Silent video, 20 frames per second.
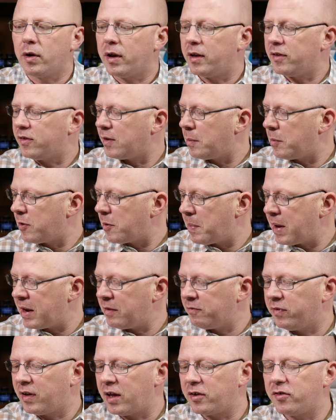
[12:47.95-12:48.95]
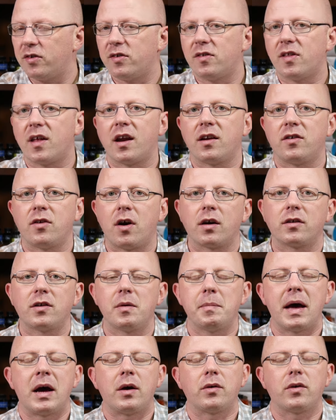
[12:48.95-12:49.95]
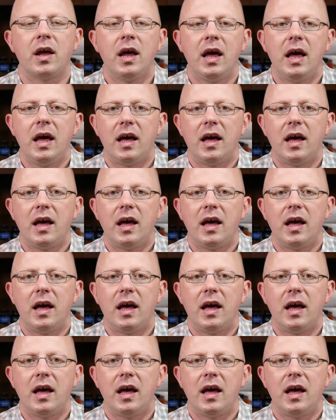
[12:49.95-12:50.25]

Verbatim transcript: and some of the pen flushes that I talked about,